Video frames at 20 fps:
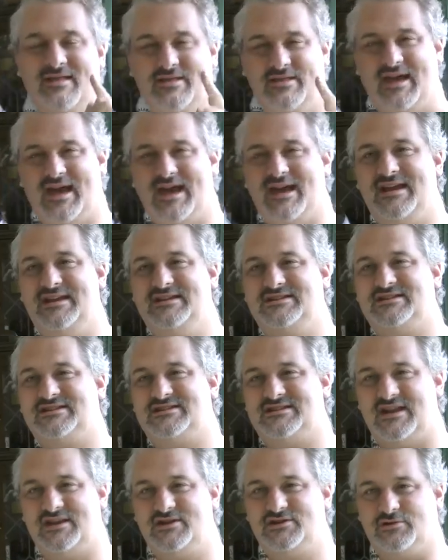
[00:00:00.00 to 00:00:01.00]
That is
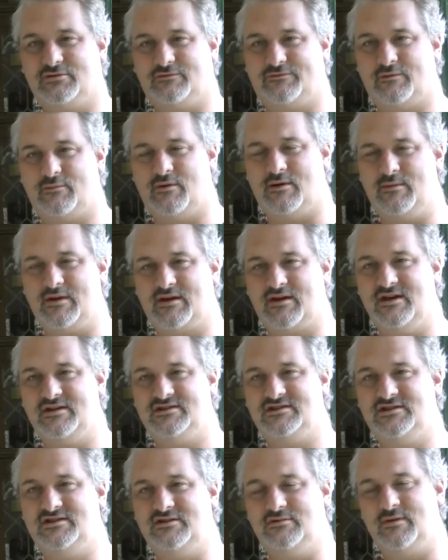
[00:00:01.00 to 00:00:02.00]
essential for what we're
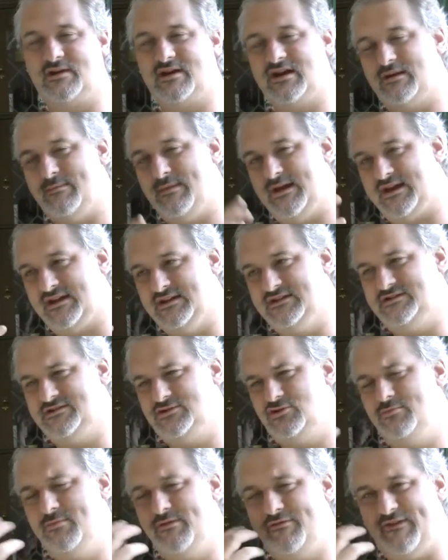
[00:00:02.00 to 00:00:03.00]
going to do. We're going to make a
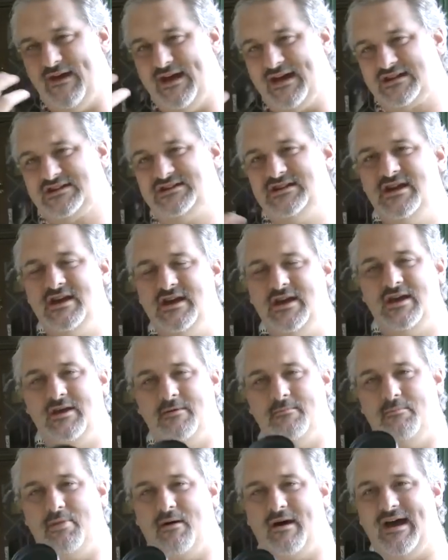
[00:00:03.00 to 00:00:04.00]
zoom effect
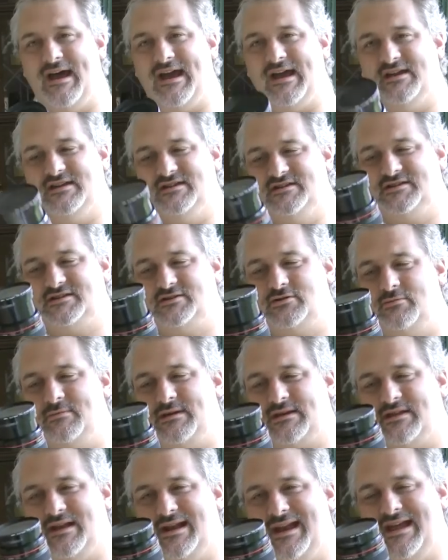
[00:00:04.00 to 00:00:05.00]
by
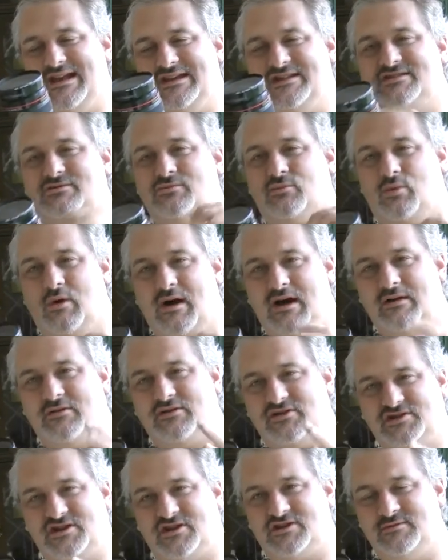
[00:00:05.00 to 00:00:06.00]
zooming the lens while
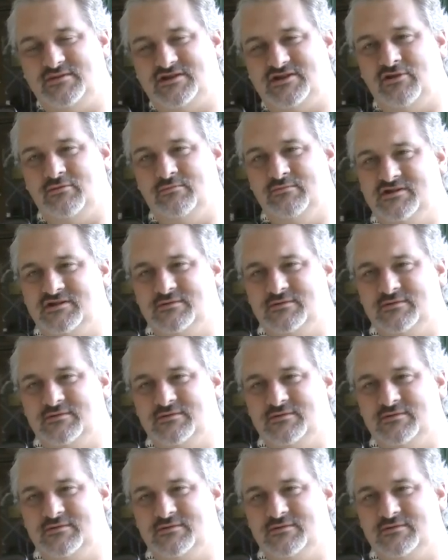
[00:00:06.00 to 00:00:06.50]
the shutter is open.